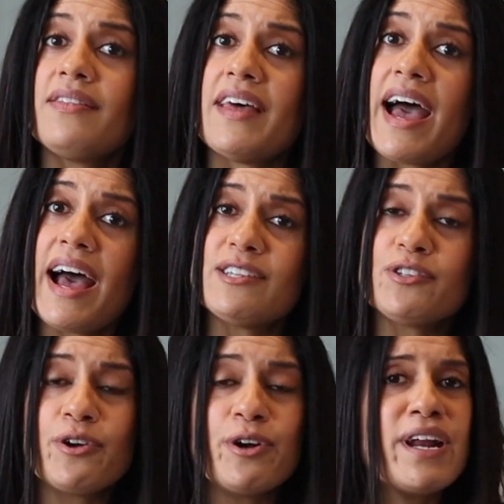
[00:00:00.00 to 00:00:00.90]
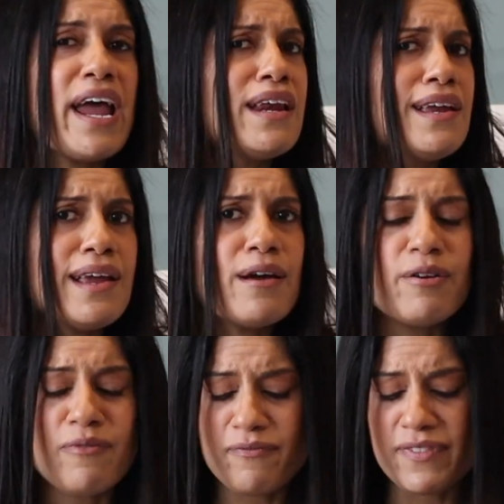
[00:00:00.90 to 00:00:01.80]
the hazard, any
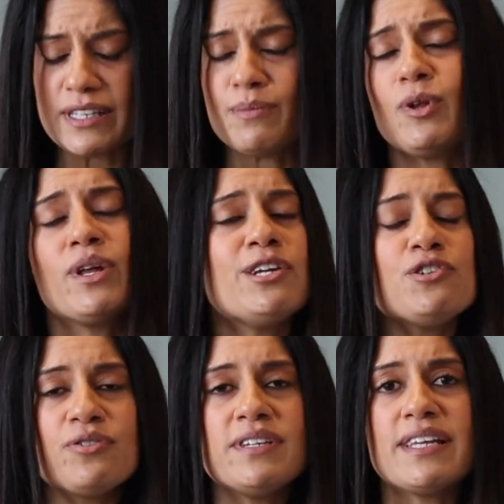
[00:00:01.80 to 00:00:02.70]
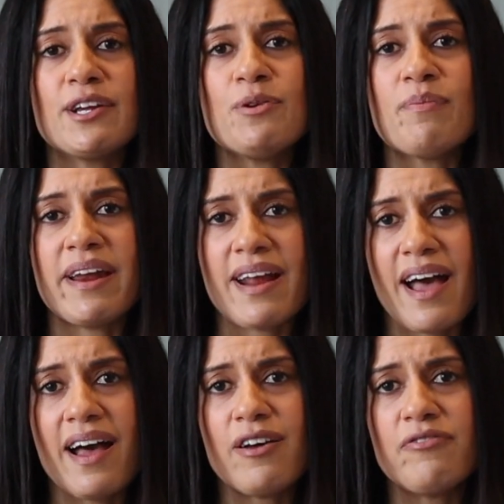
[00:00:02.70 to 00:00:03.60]
visible injuries that you might
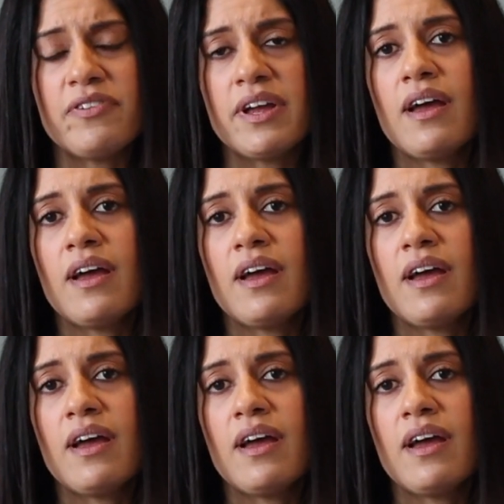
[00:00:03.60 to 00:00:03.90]
have.